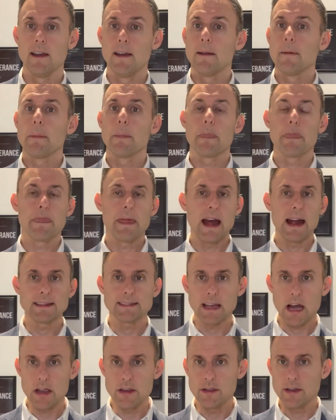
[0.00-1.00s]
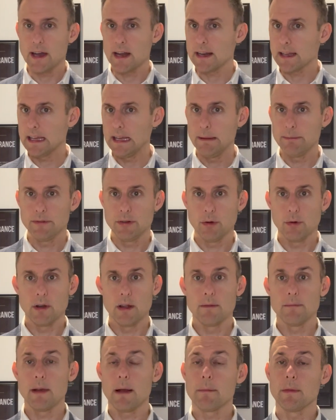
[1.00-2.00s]
That's how you got to keep doing it.
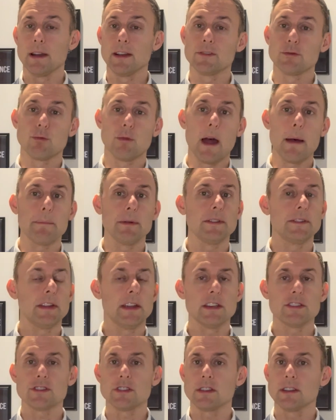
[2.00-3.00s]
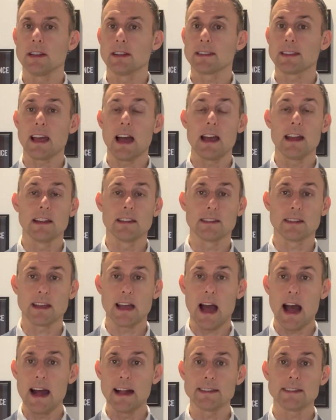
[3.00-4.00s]
Remember, it's repetition. It's
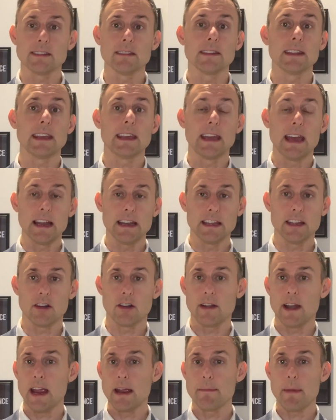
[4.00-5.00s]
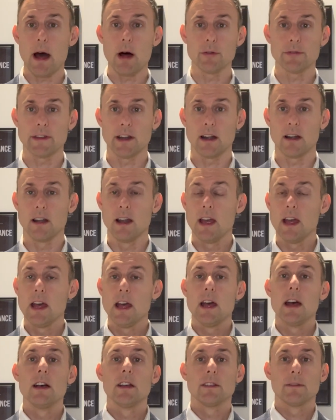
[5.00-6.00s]
constantly getting your name out there.
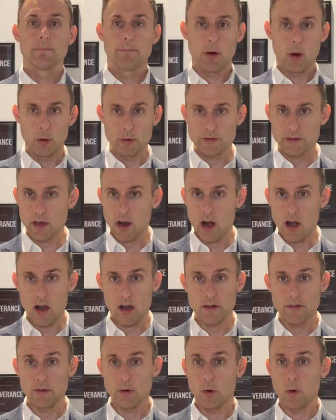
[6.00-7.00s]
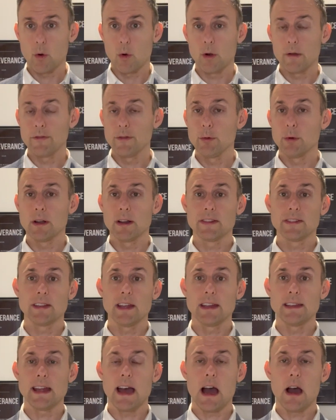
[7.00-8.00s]
Postcards, or if you want to
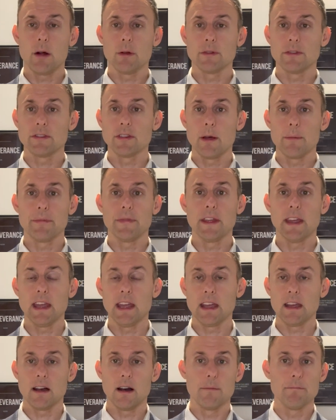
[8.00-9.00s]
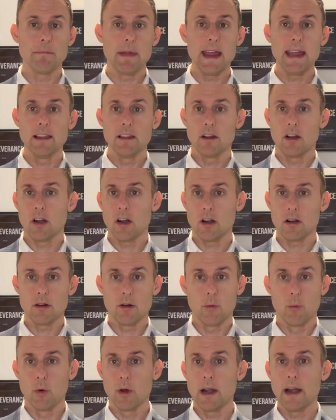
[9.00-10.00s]
send out something, a mailer, or
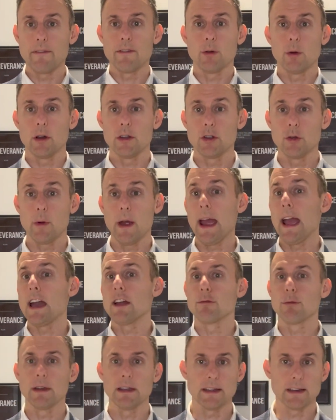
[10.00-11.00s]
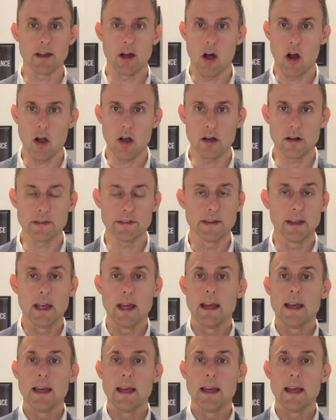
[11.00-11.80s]
whatever you want to do, handwritten cards.